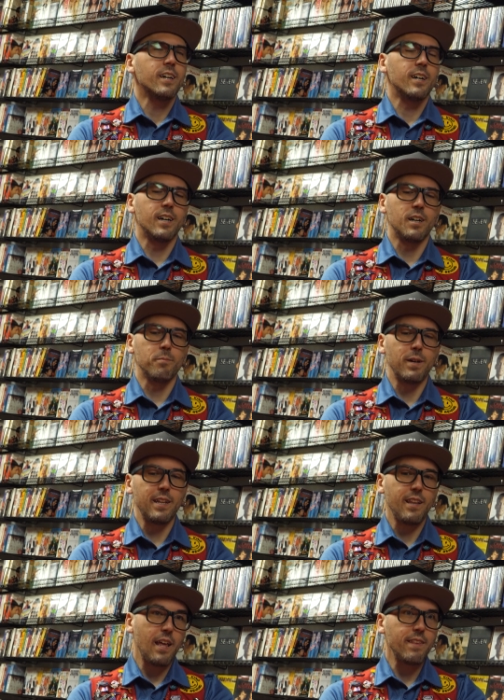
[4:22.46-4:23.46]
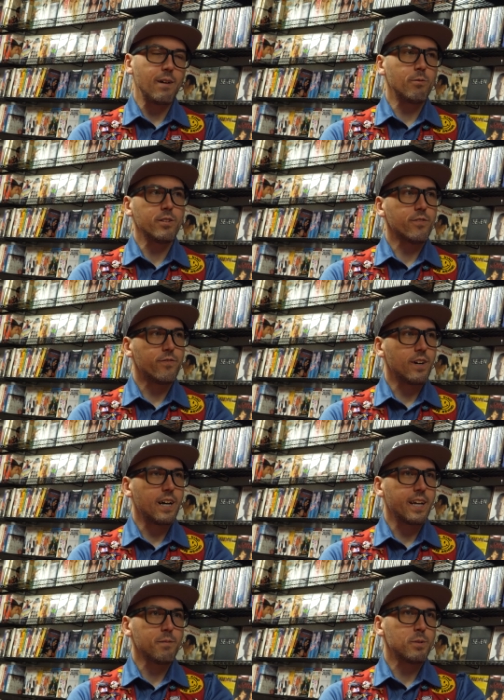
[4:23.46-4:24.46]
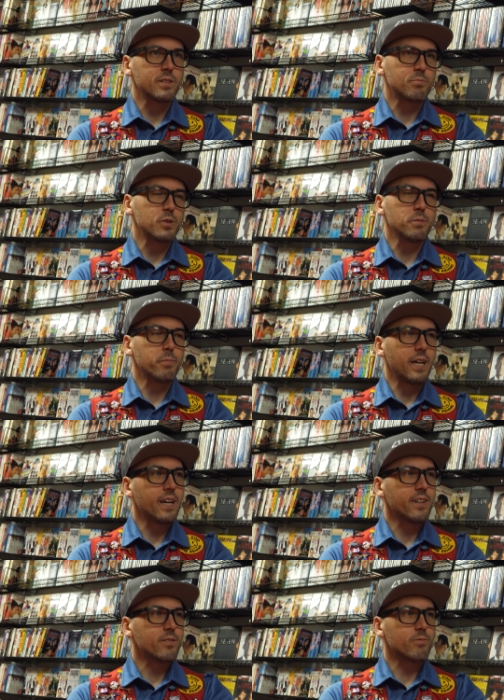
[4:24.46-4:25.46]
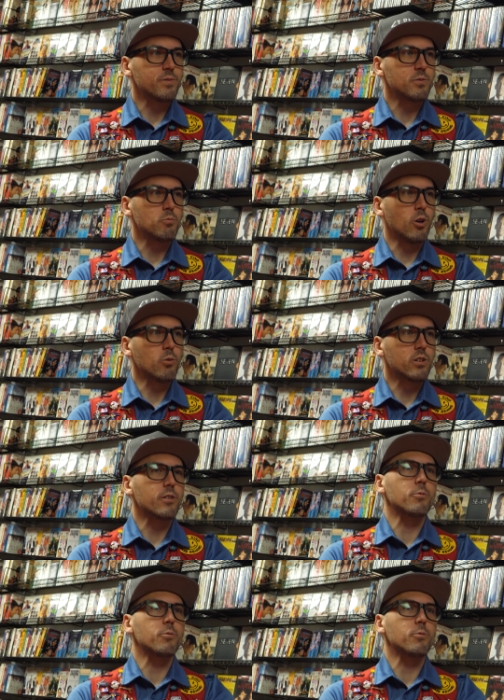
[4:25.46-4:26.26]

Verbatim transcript: Um, and, and that one's fine, but it's pretty bad. It's, it's woke or